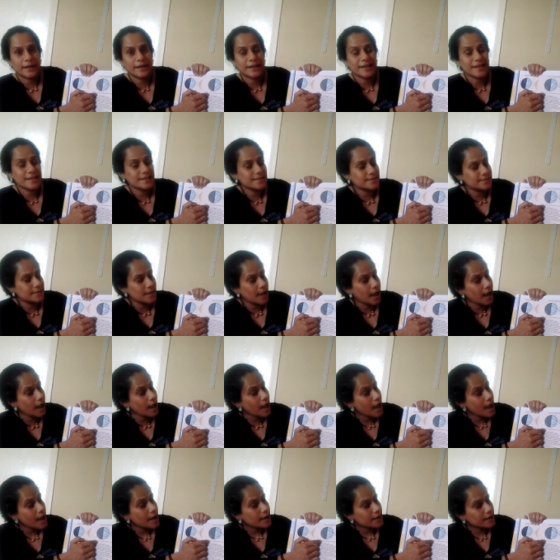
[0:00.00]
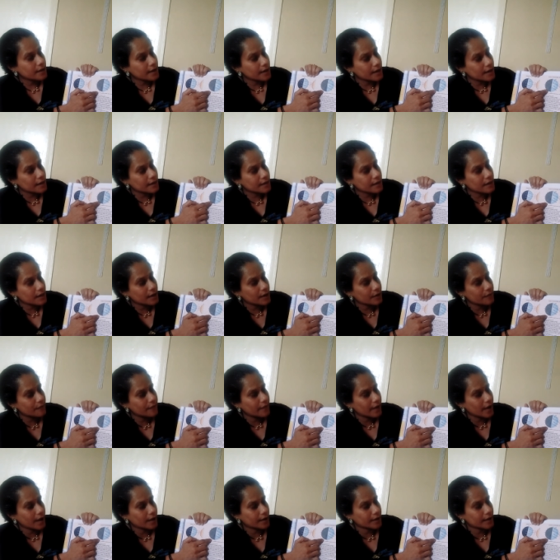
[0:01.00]
It is the tilted
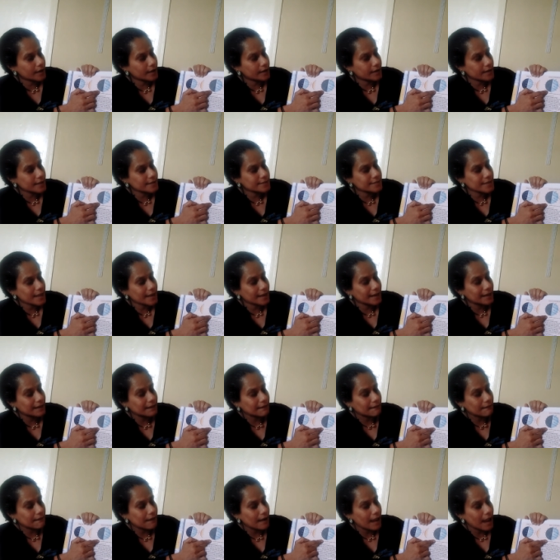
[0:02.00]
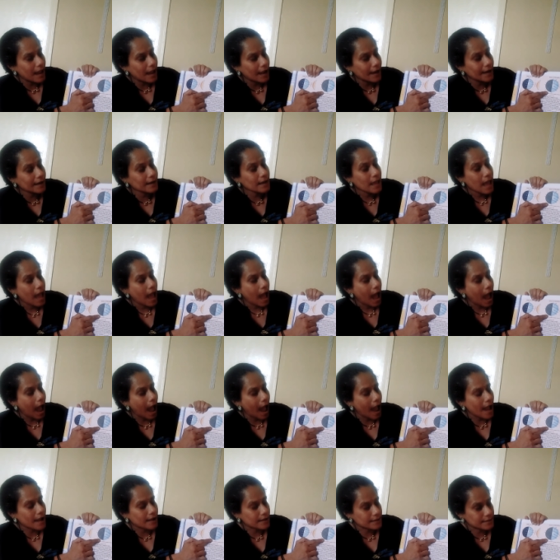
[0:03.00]
one. It is the inclined
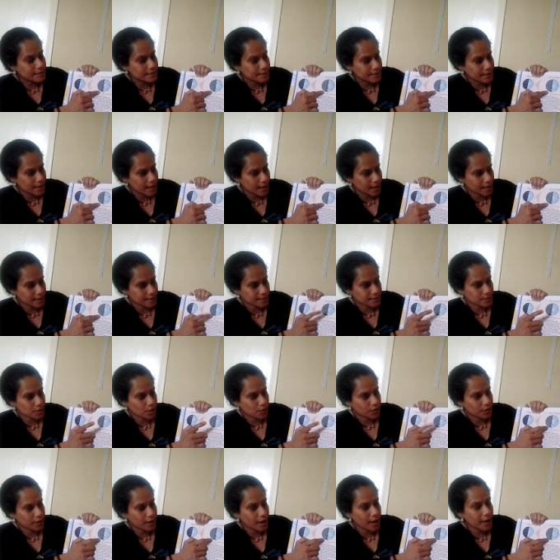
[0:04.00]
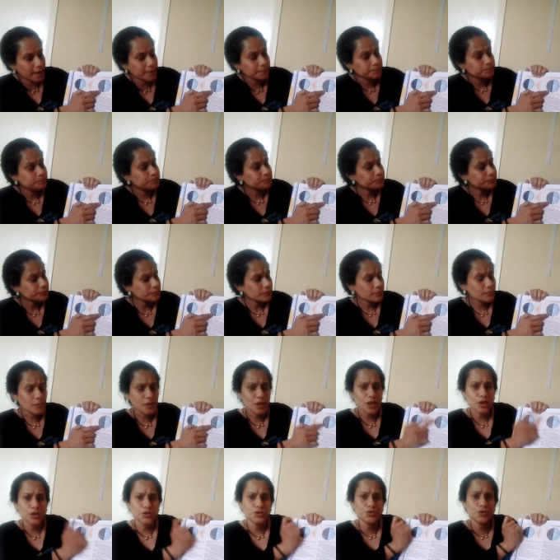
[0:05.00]
axis. Okay.
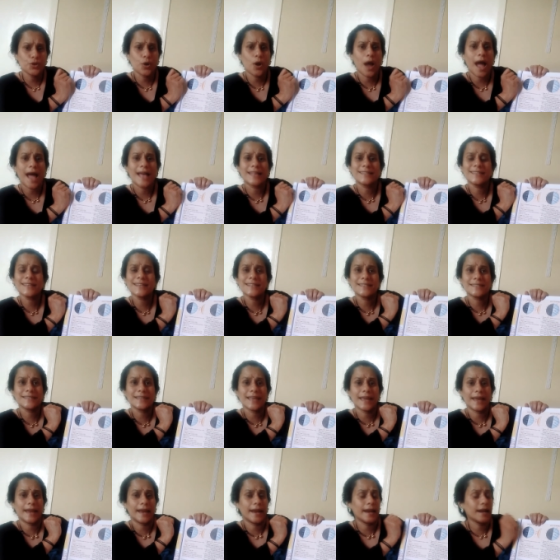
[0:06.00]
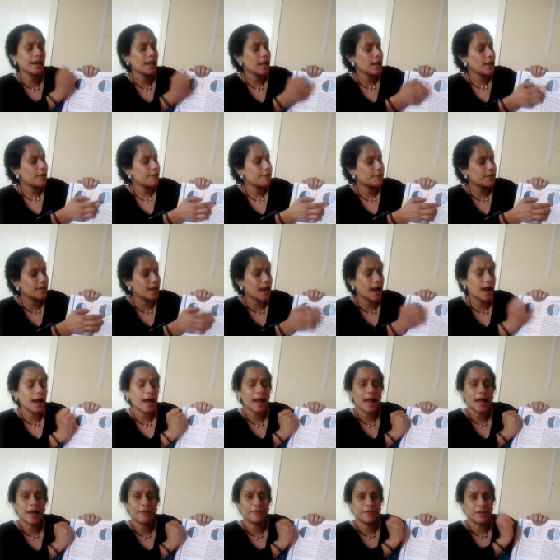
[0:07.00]
So as I said, we
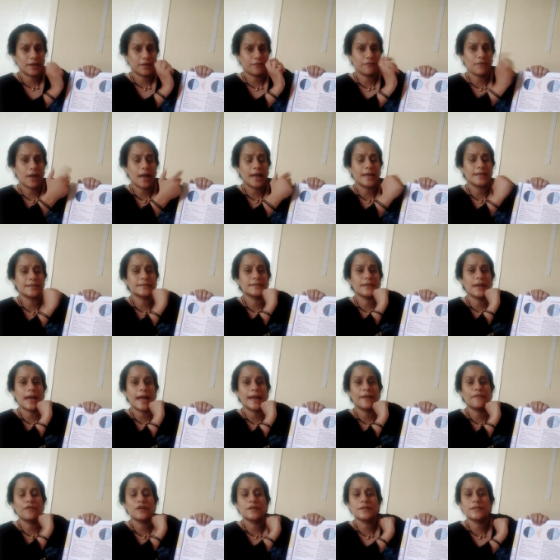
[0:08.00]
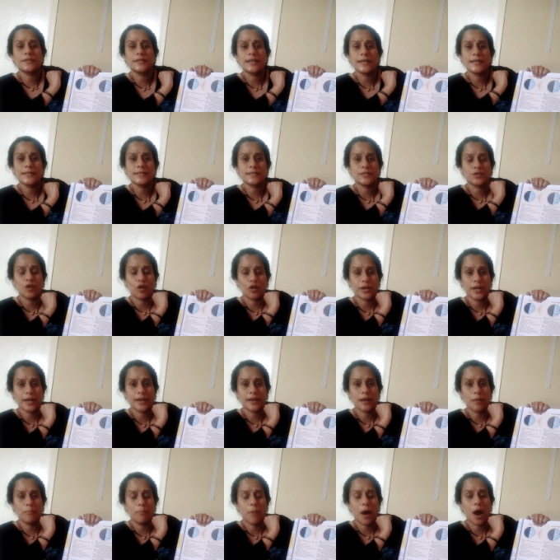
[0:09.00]
are having, as I was just
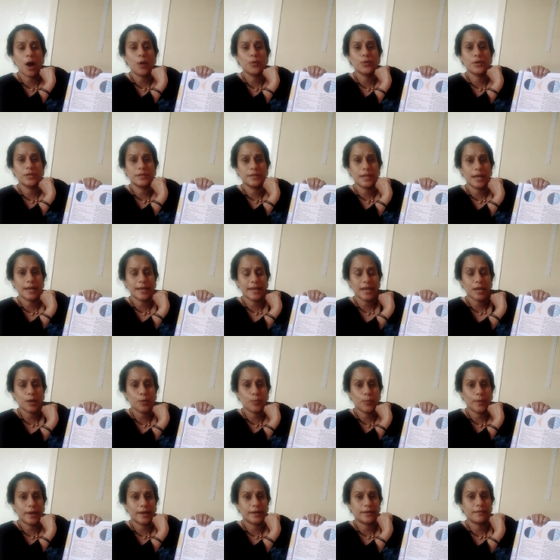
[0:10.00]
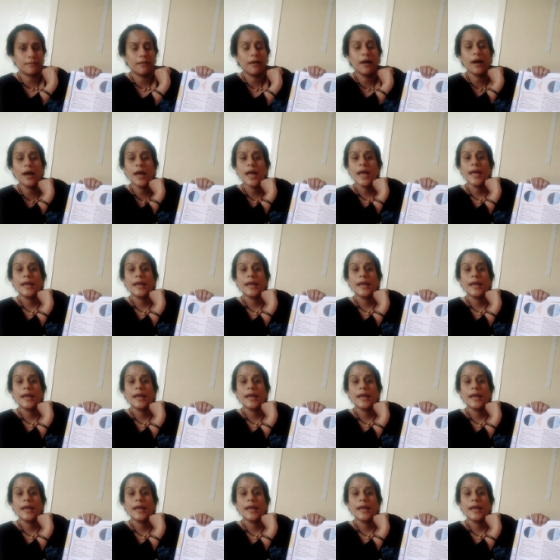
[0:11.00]
talking about the equator.